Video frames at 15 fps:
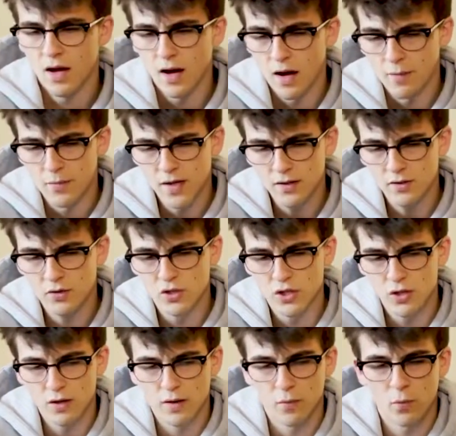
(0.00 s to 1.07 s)
I'm not too
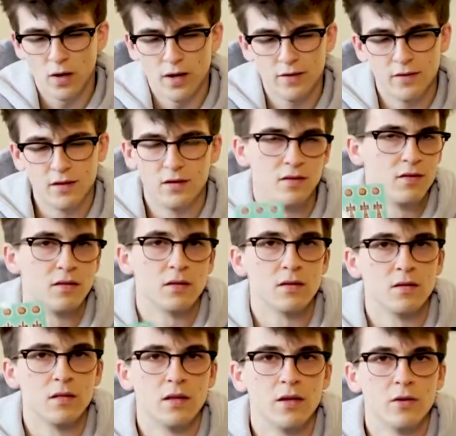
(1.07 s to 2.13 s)
sure on why these
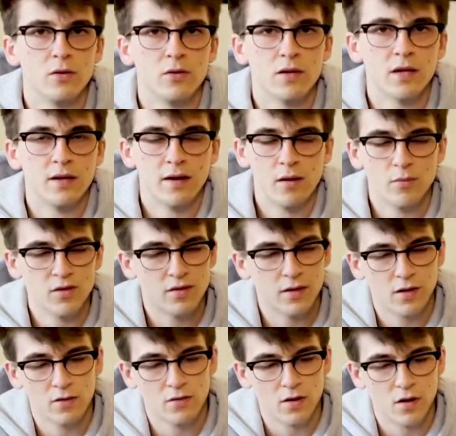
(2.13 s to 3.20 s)
little Kendamas stickers